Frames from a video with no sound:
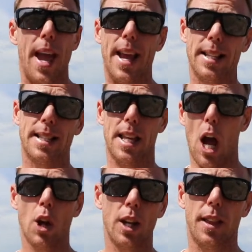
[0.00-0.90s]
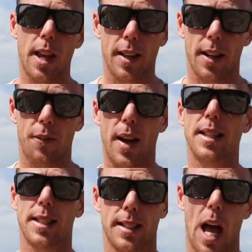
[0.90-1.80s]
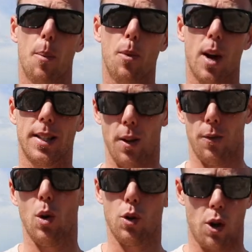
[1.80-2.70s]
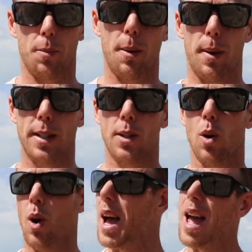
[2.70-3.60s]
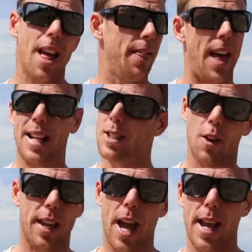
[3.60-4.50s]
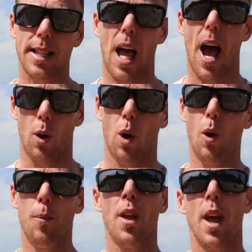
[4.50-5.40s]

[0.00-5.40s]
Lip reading: is the only thing that affects the sale price of your dropshipping store. That's not the case at all.